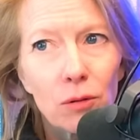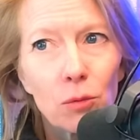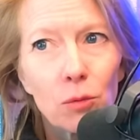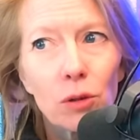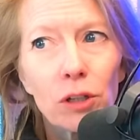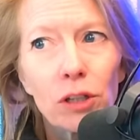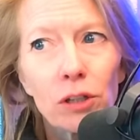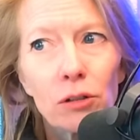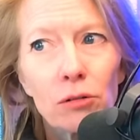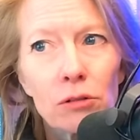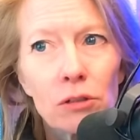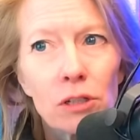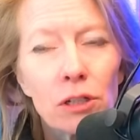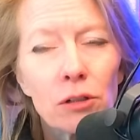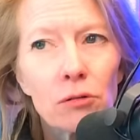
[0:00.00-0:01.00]
Well,
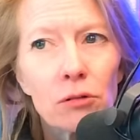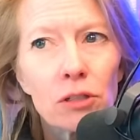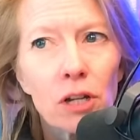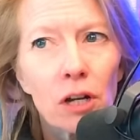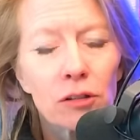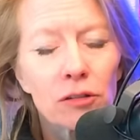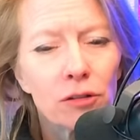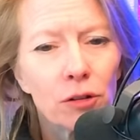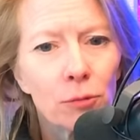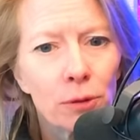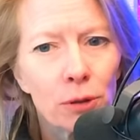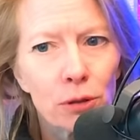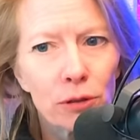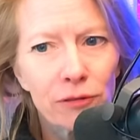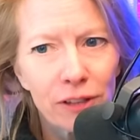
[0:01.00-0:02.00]
you talk so
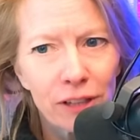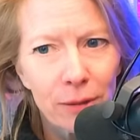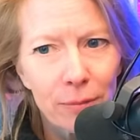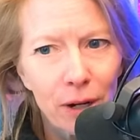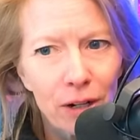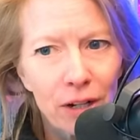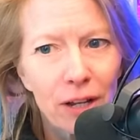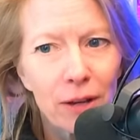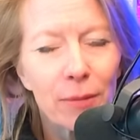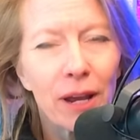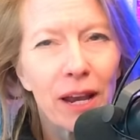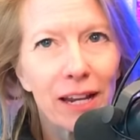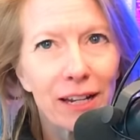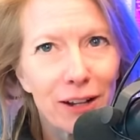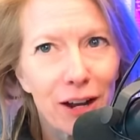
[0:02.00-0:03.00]
beautifully about him,
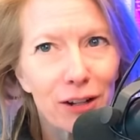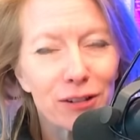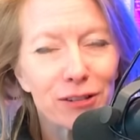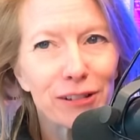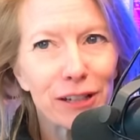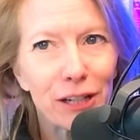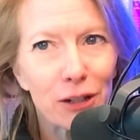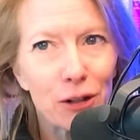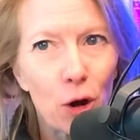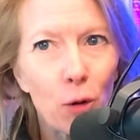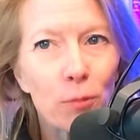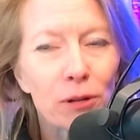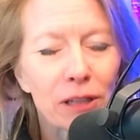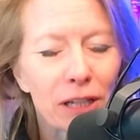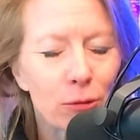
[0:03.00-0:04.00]
and honestly and
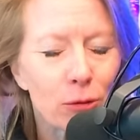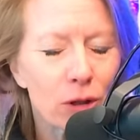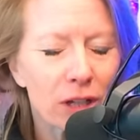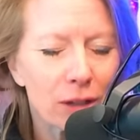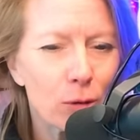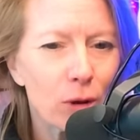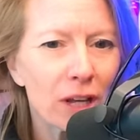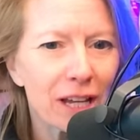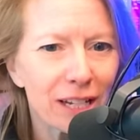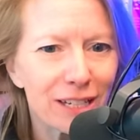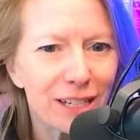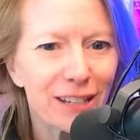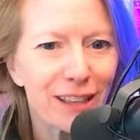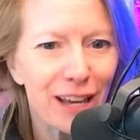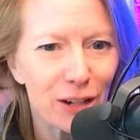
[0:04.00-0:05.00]
openly. We'll get
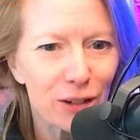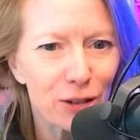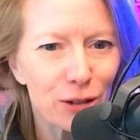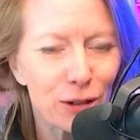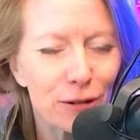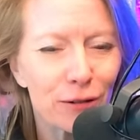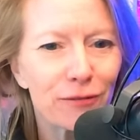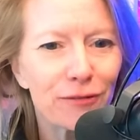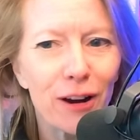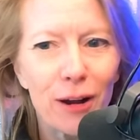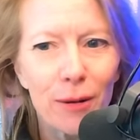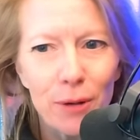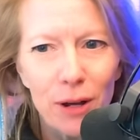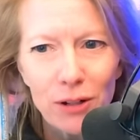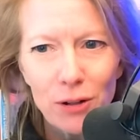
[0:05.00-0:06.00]
into that too.
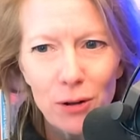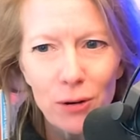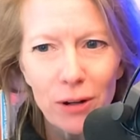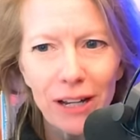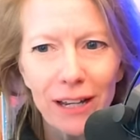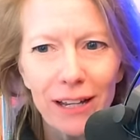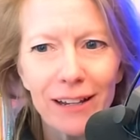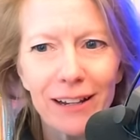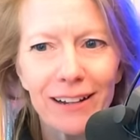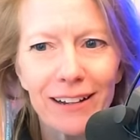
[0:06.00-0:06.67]
From annoying,